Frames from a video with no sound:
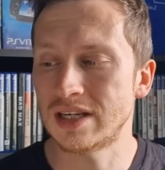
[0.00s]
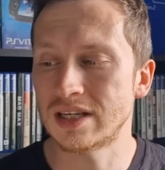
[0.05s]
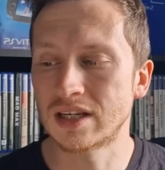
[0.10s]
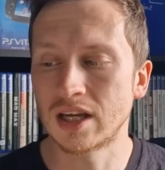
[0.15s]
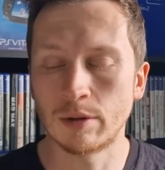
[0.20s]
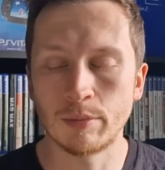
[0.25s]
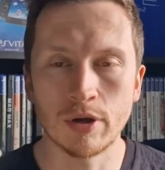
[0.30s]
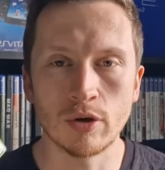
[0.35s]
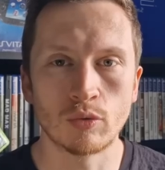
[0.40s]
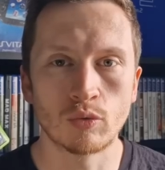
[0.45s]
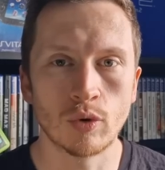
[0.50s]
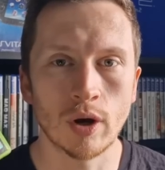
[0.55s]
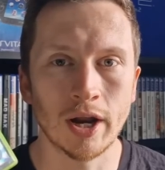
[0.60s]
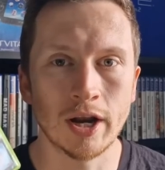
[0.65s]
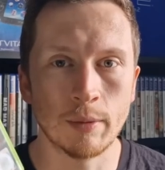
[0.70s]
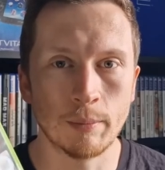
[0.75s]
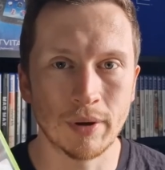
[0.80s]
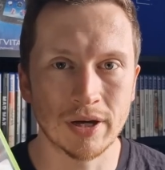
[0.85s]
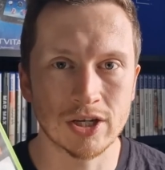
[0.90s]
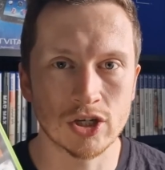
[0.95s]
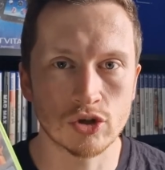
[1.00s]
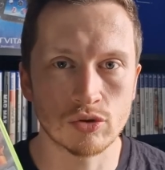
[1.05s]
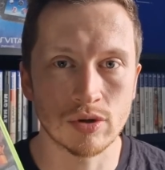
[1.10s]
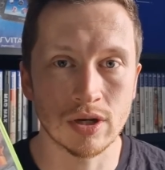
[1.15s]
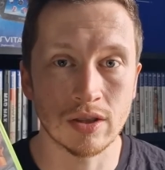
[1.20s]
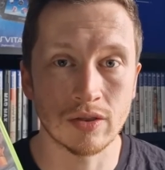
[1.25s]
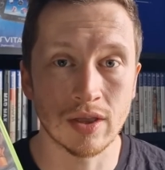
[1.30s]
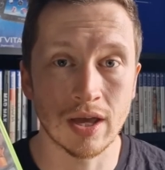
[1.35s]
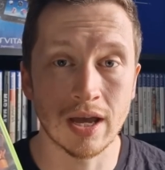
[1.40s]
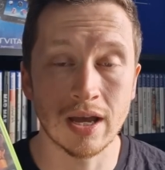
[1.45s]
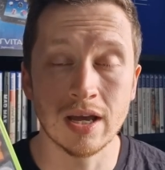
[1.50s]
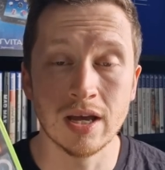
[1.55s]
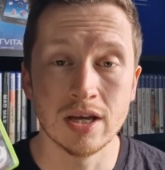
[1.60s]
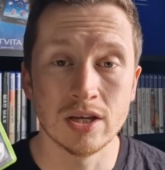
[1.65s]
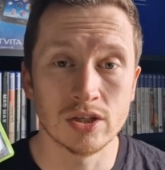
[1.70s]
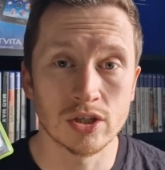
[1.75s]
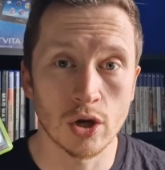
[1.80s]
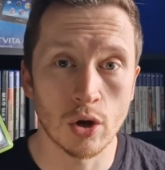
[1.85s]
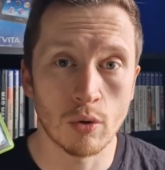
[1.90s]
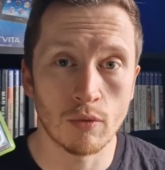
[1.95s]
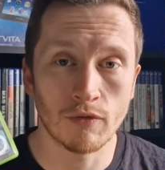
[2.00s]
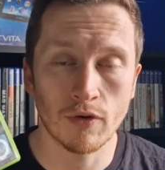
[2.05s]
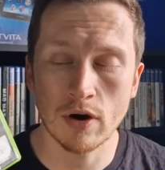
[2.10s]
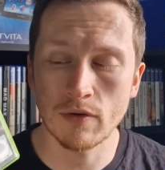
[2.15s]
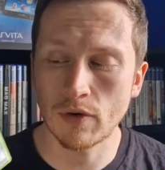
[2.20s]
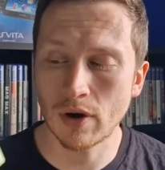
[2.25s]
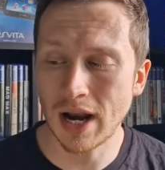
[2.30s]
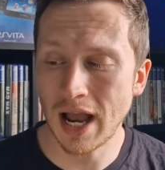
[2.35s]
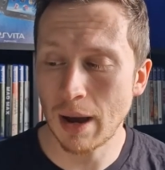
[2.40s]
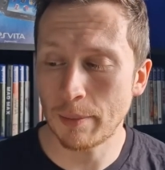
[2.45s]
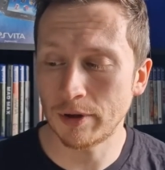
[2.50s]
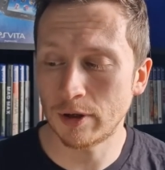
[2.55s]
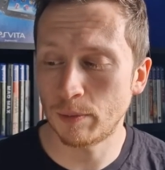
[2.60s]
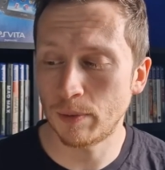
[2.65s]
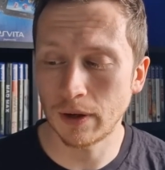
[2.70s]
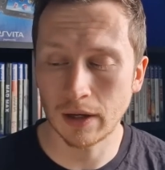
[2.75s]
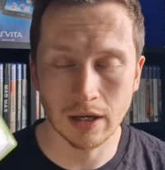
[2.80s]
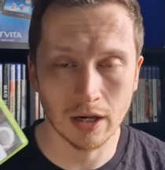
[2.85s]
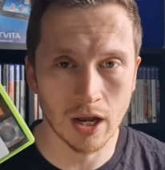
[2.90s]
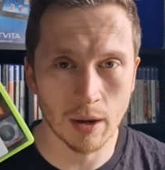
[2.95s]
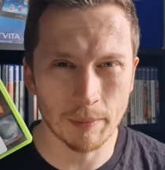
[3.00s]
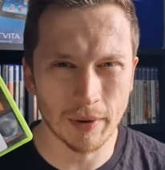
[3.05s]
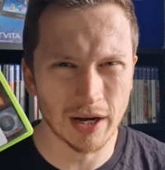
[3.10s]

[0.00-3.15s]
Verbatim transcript: is going to be right up my street there, so very very happy to pick it up.